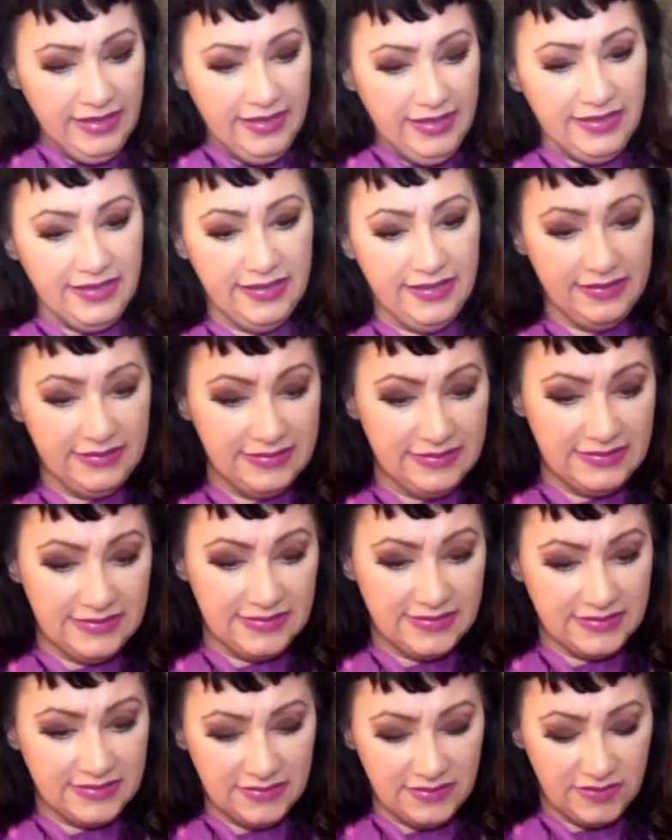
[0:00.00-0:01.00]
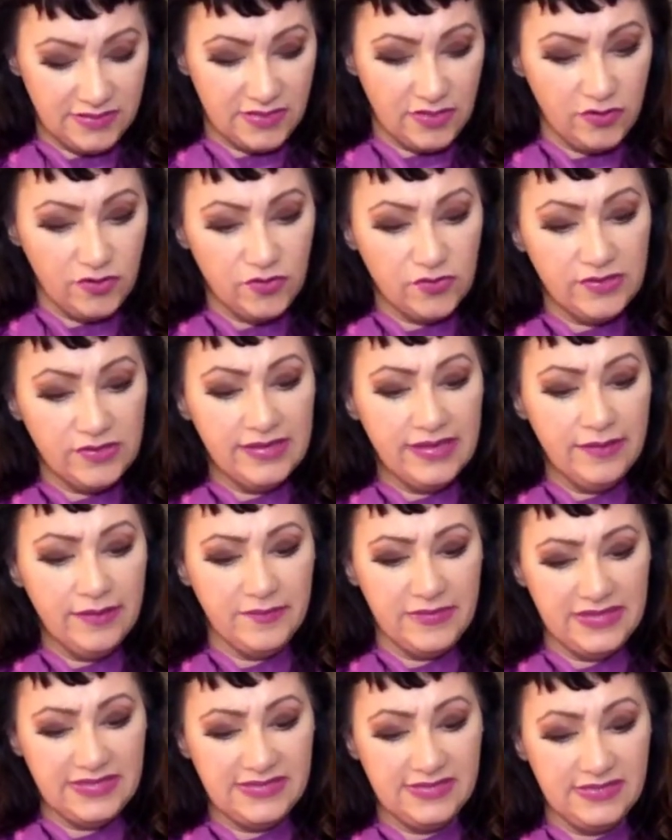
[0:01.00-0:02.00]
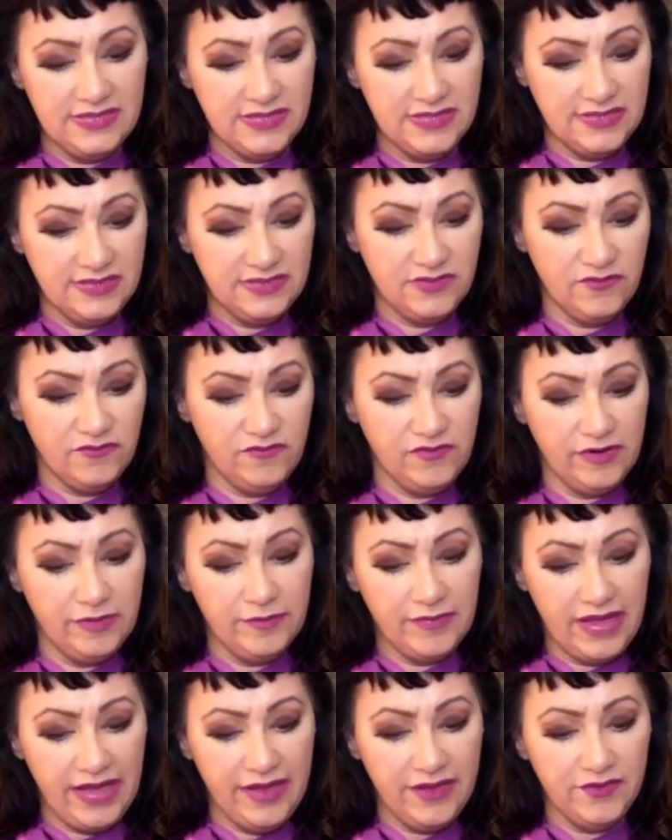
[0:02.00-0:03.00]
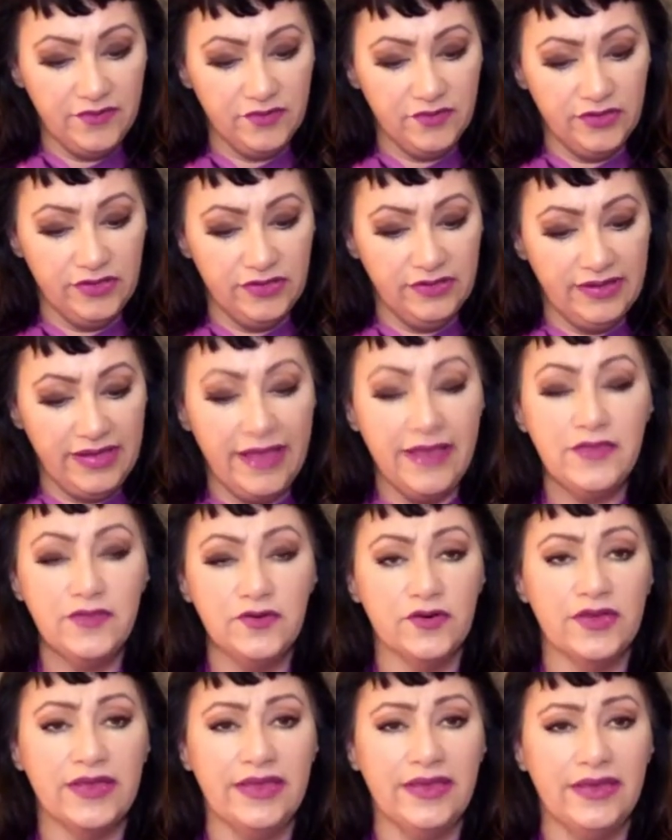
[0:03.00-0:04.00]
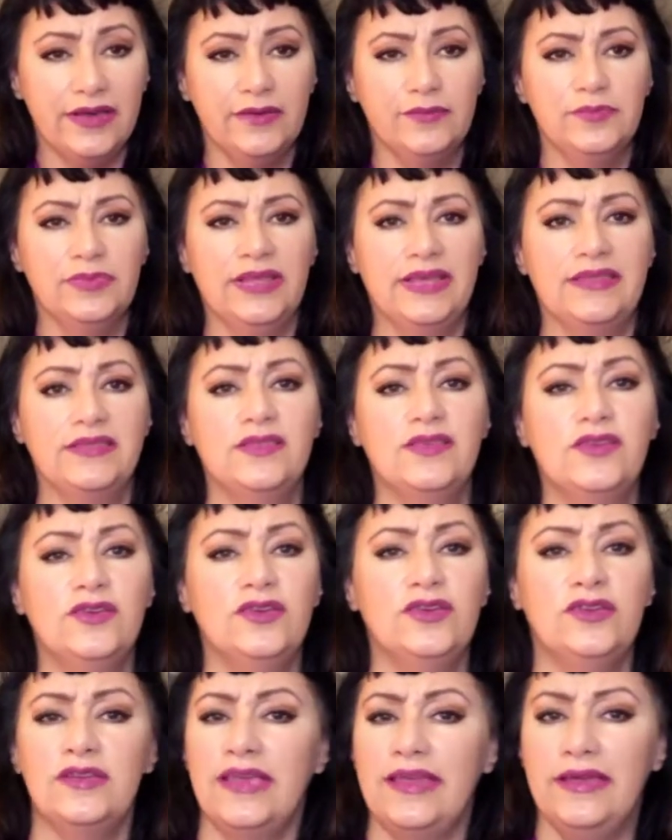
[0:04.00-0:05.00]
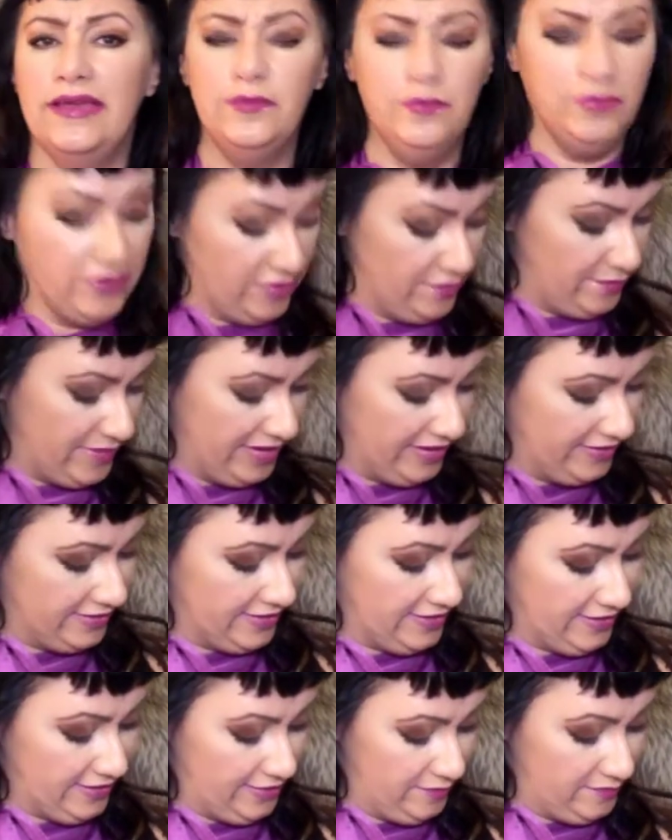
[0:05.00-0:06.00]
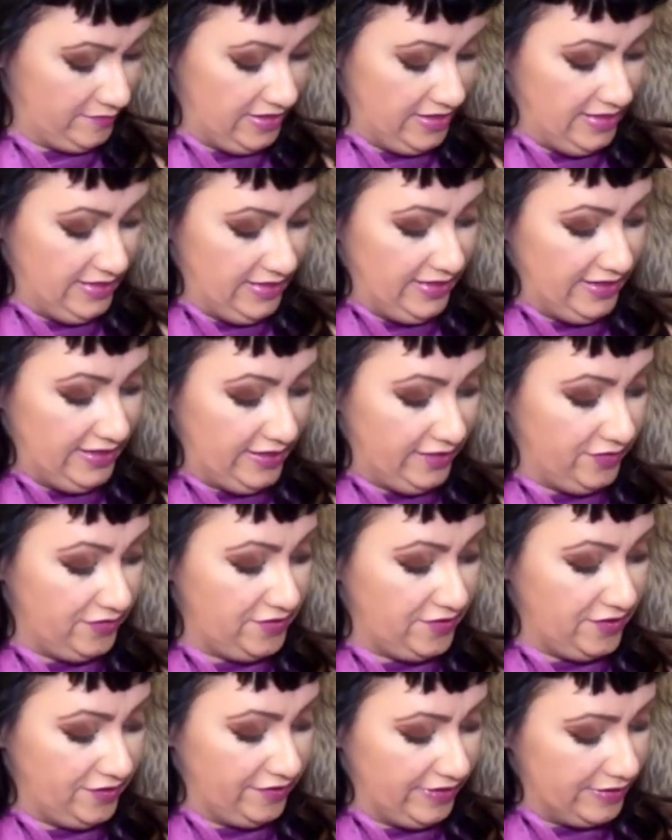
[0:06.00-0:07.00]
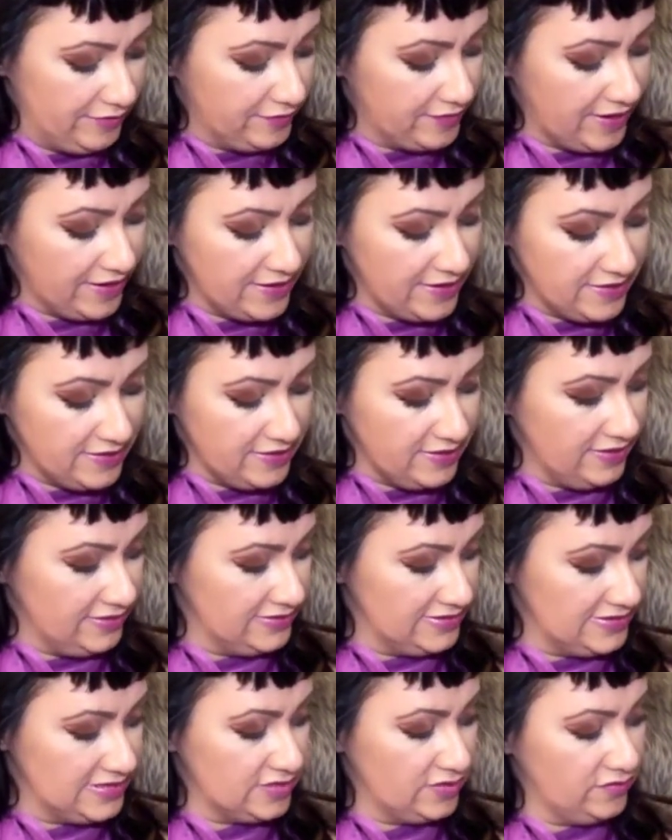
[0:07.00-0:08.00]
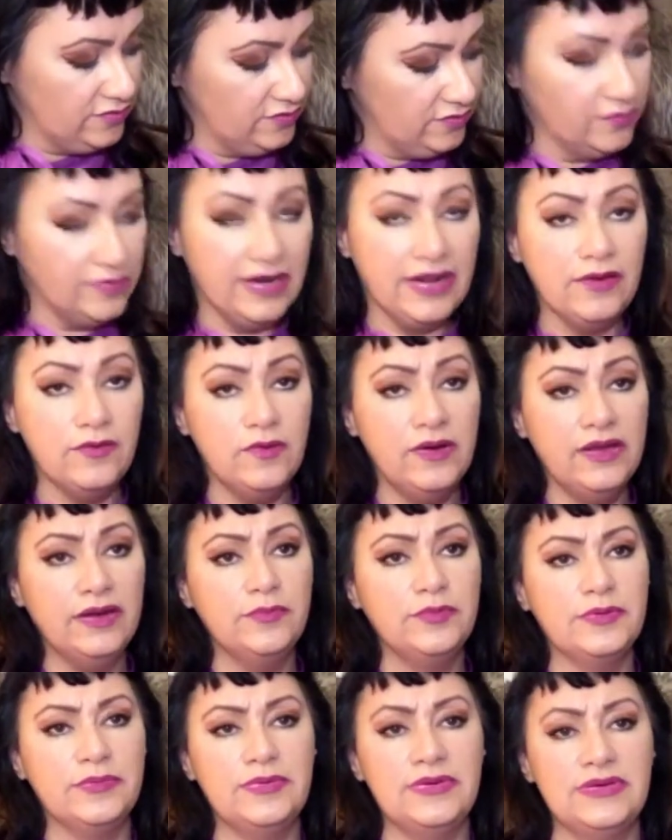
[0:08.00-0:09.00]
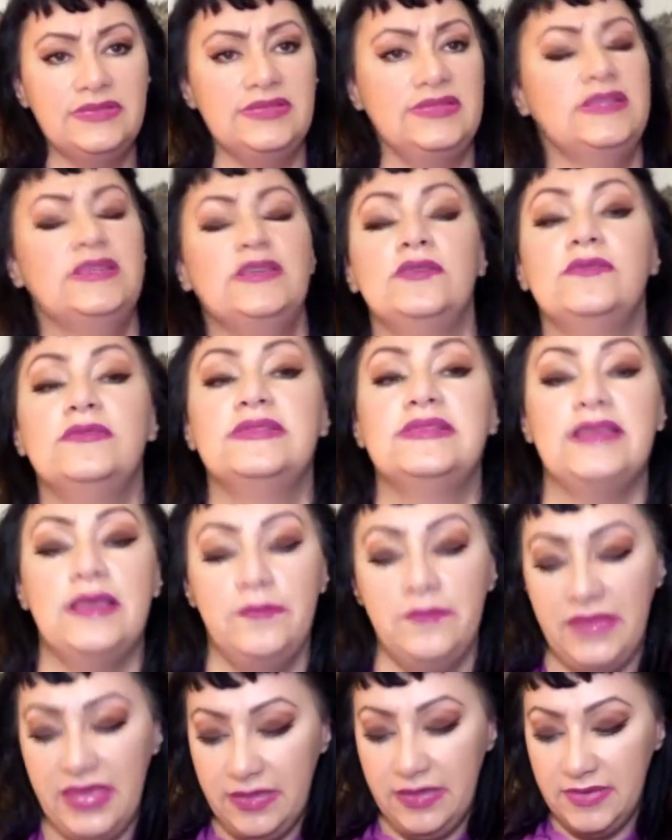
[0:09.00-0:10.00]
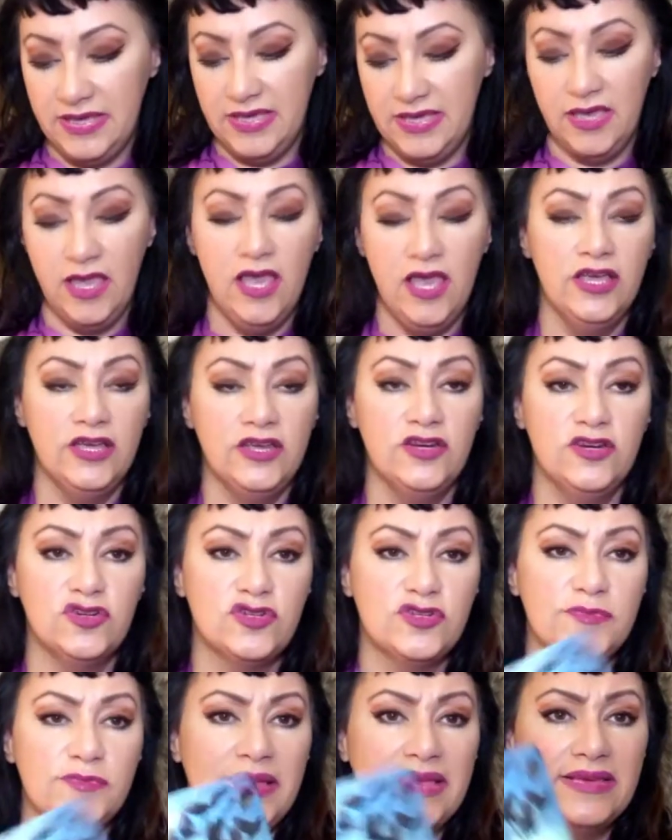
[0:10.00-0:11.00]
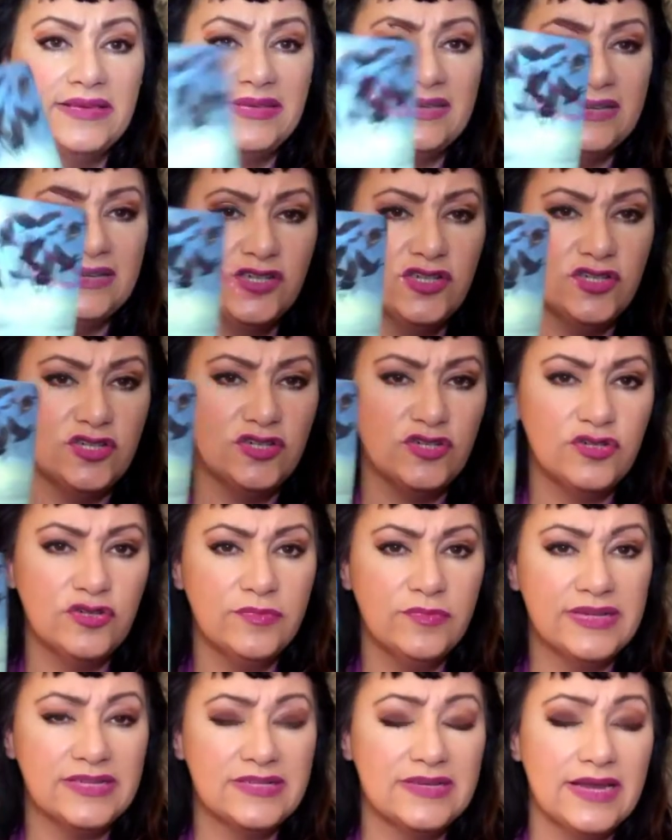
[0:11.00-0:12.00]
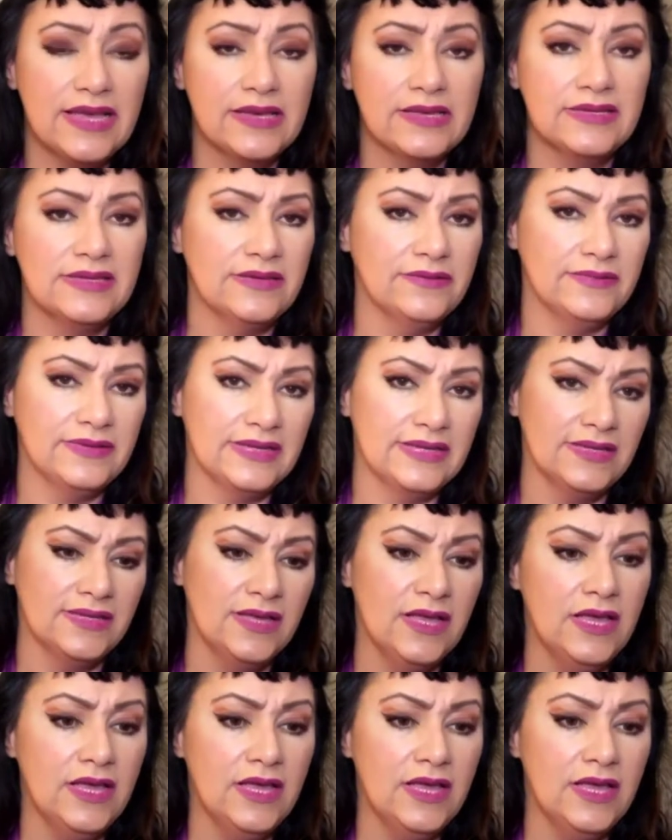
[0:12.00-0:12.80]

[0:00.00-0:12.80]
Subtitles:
and so you can get messages from either camp, like the good camp or the bad camp, in theory, right? And so what I want to propose to you is that maybe you're just paying attention to too much negativity.